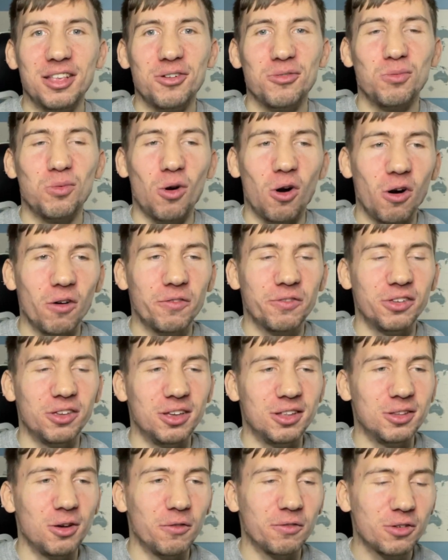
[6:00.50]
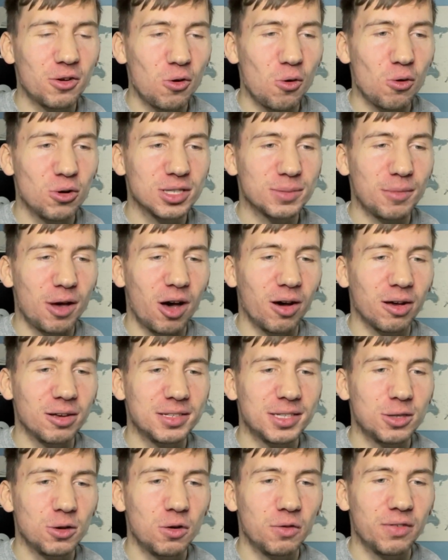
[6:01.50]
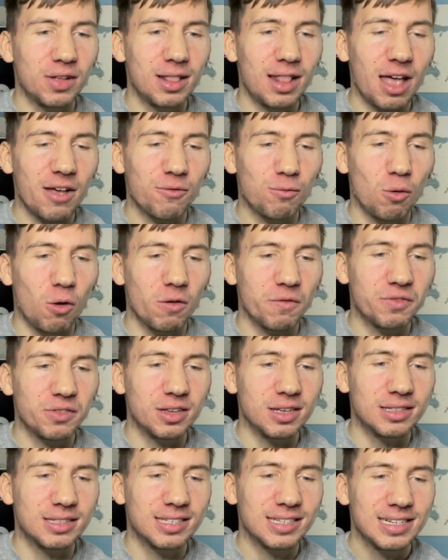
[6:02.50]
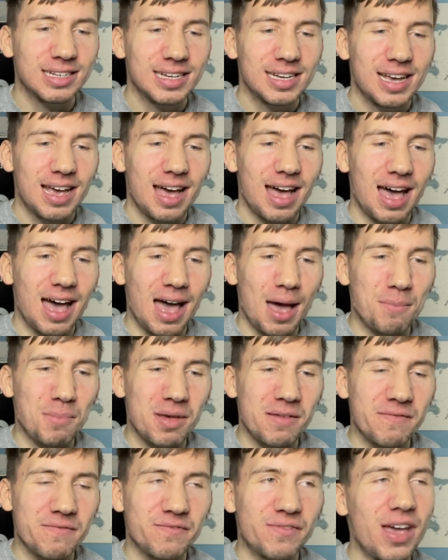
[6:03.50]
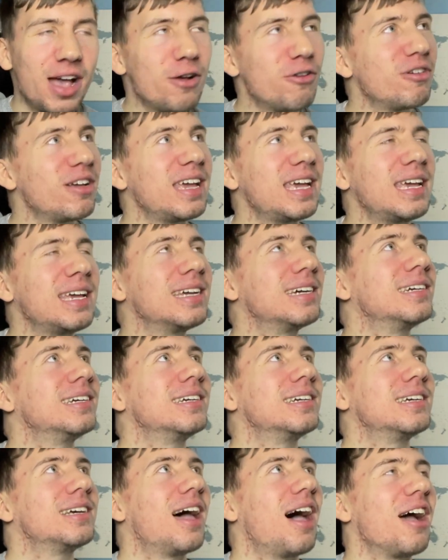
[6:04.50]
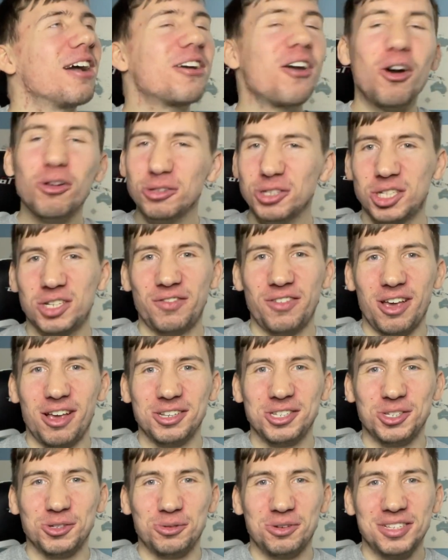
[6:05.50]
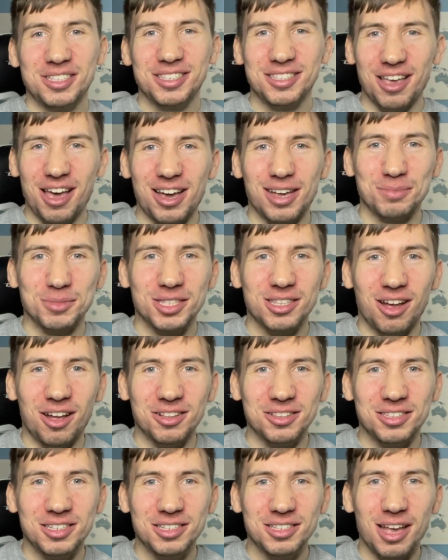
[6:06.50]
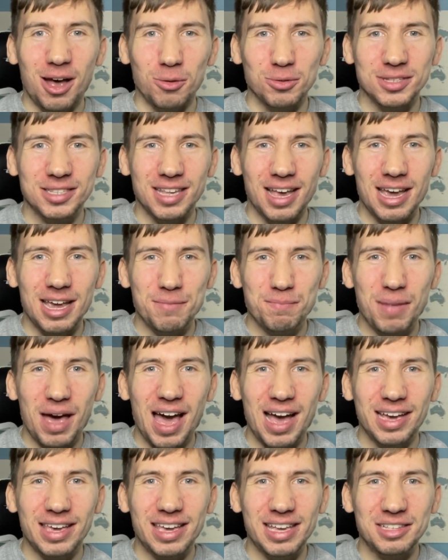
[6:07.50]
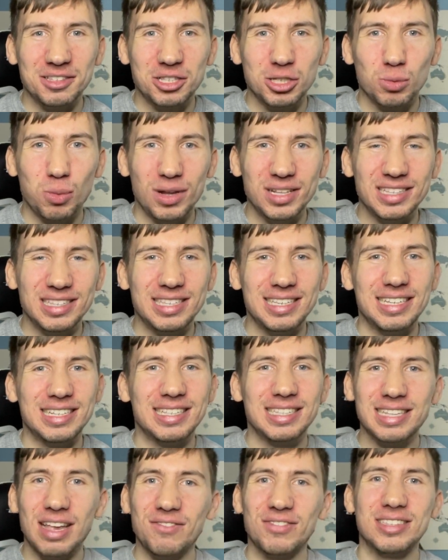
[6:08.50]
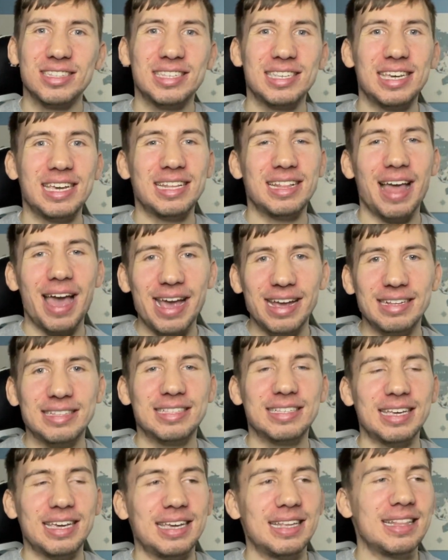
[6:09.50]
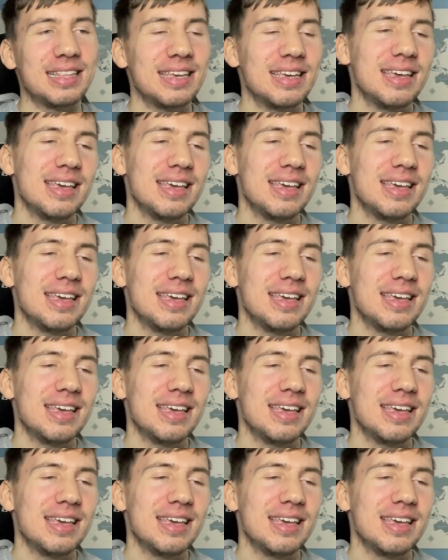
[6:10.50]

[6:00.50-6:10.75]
Watford. Of course, Marco Silva left Watford in very controversial circumstances, I'll say, back in 2017-18.